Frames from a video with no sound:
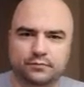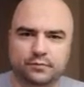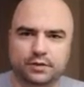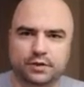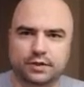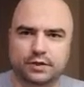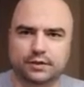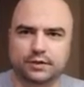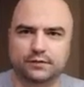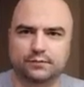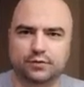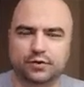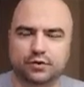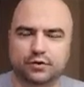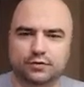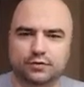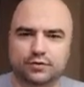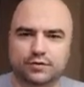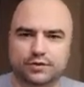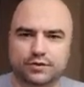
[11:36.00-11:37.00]
The
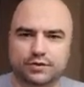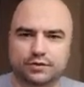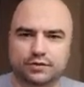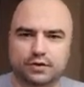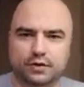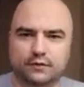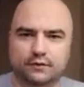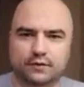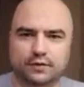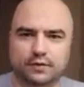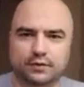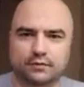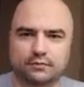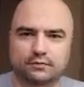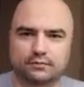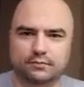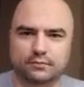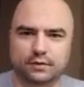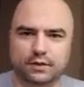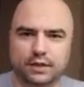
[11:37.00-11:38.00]
burners are covered
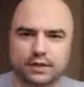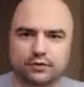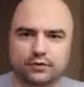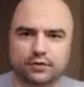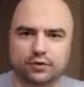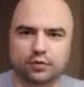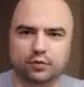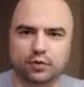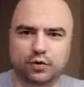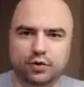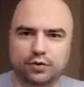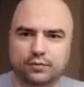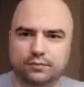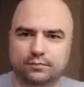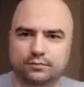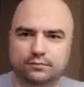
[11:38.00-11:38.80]
in I don't know what.